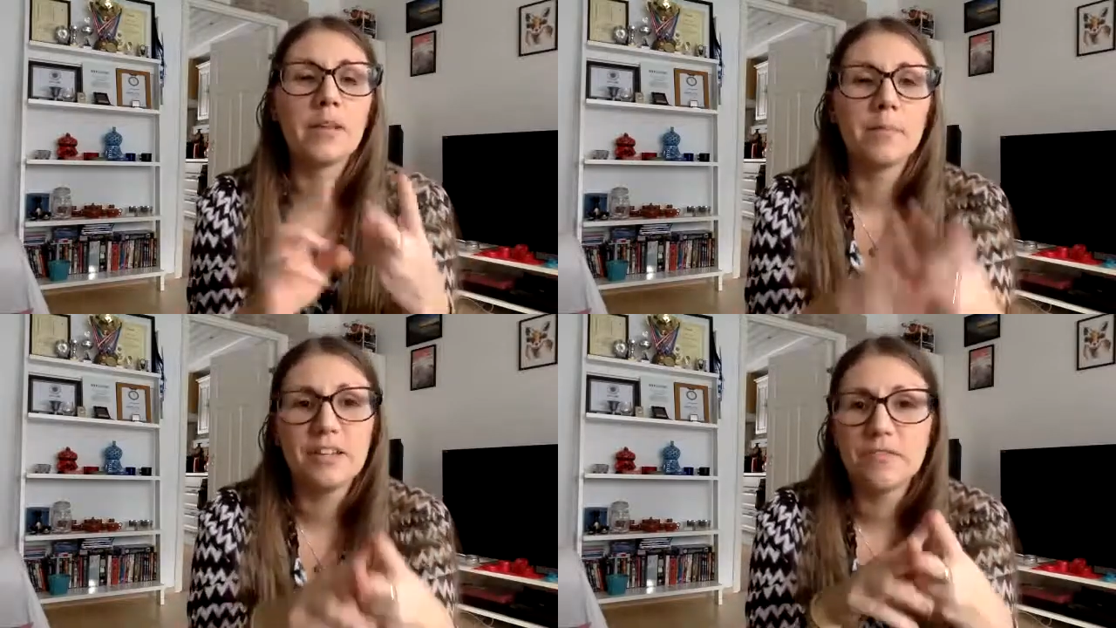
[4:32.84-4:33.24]

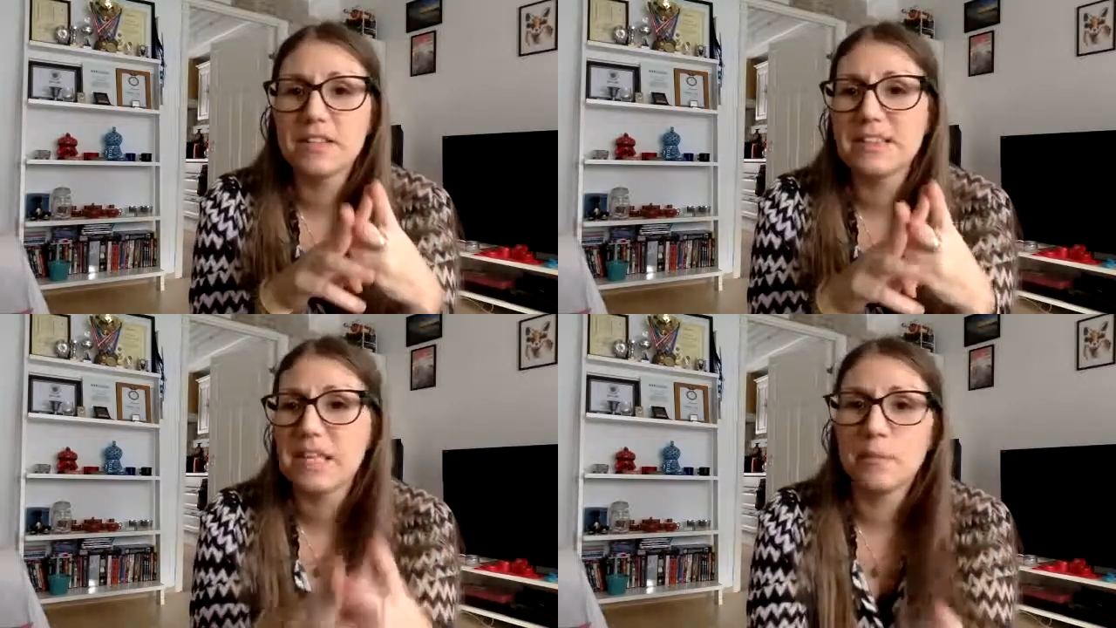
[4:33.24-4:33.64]

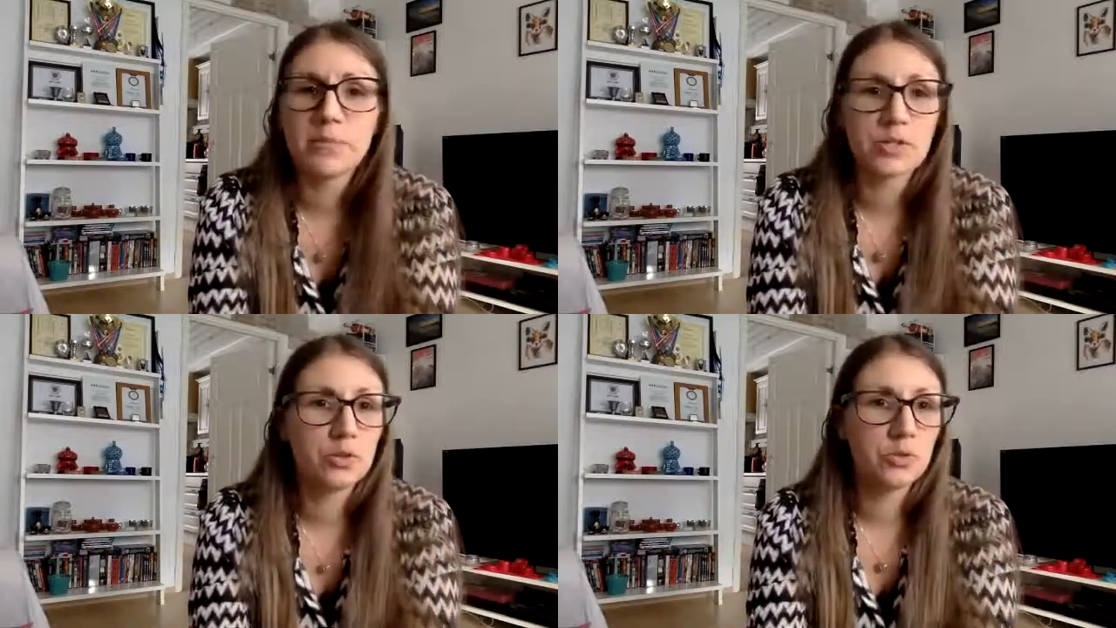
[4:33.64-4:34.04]
Benefit
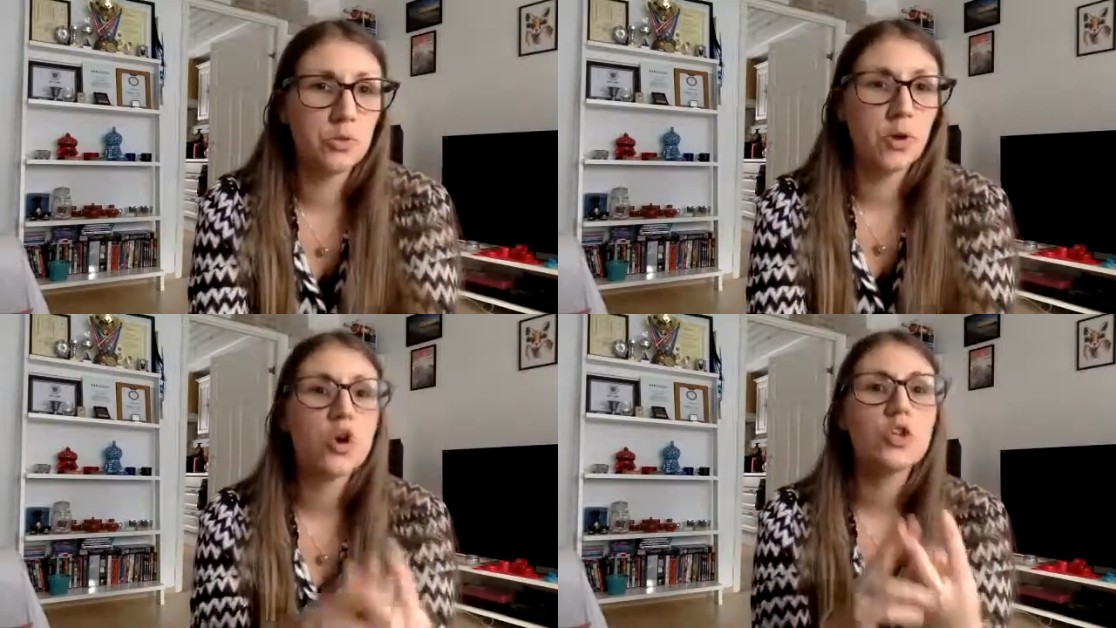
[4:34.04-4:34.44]
number
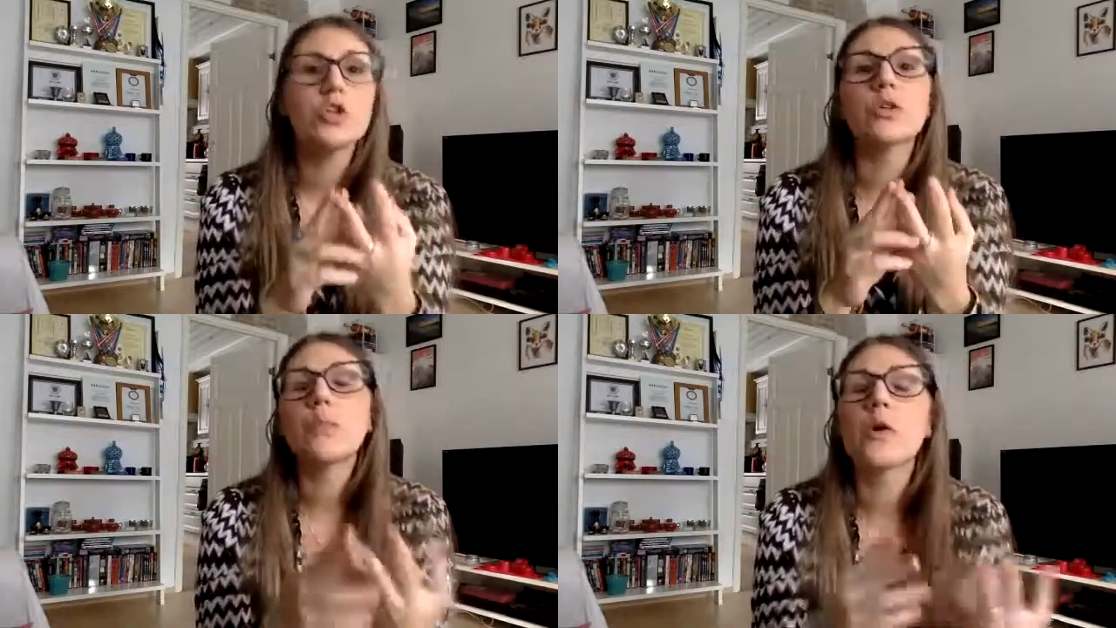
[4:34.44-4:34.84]
2,
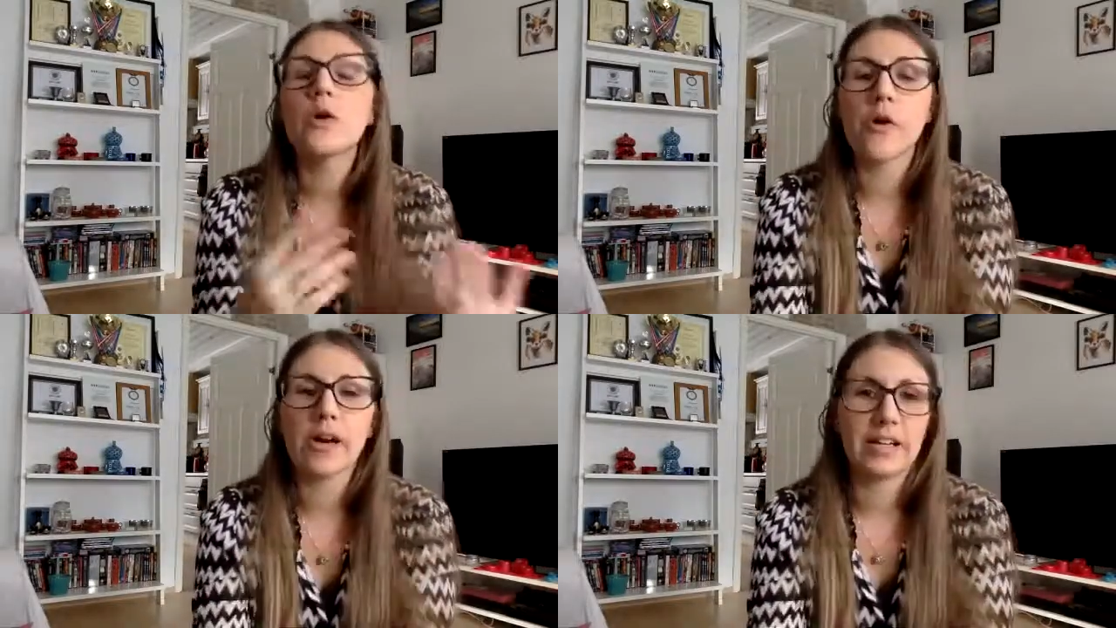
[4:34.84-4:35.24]
you're
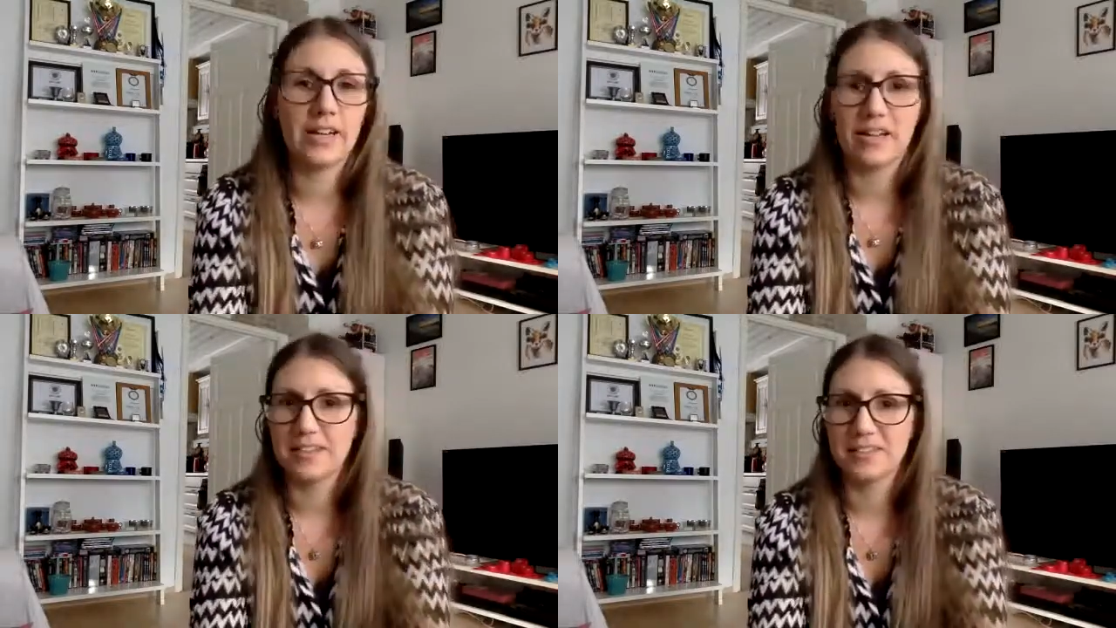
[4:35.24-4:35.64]
more
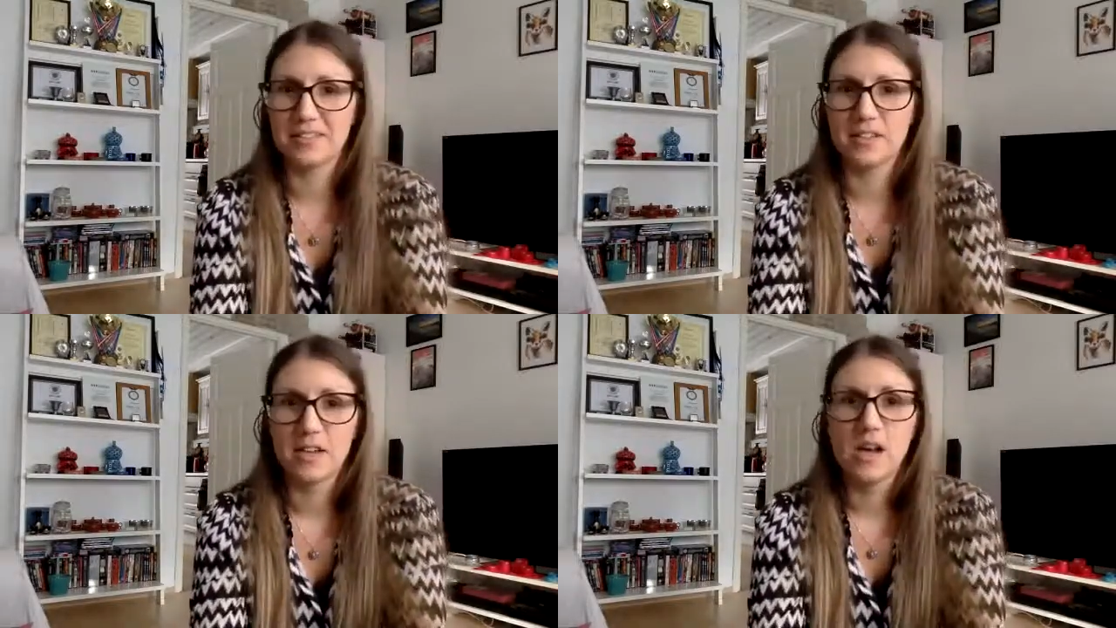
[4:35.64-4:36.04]
organized.